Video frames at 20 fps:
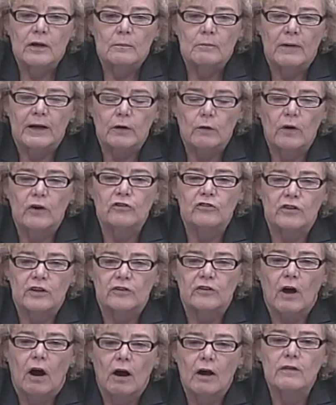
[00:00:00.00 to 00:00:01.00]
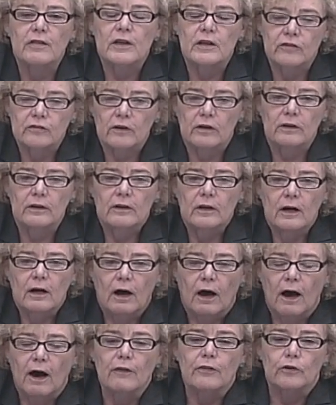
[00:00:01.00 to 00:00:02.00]
My question is, are these
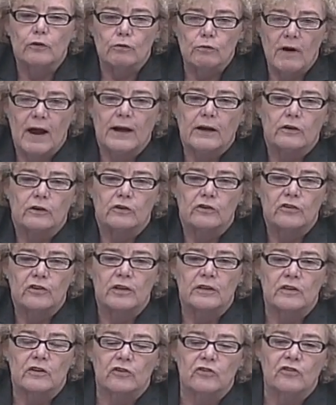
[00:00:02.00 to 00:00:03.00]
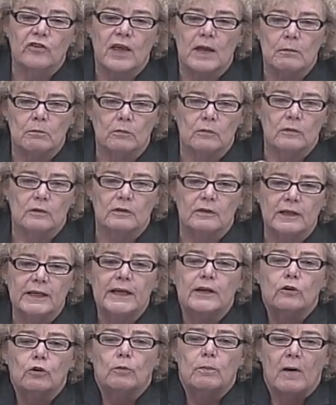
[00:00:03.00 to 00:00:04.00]
other records in the same
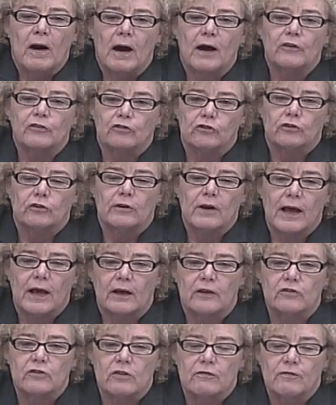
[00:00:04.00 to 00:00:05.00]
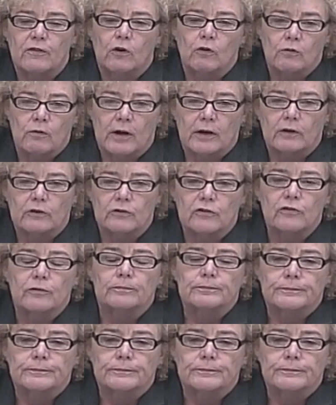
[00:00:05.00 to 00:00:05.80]
legal posture as the phone records?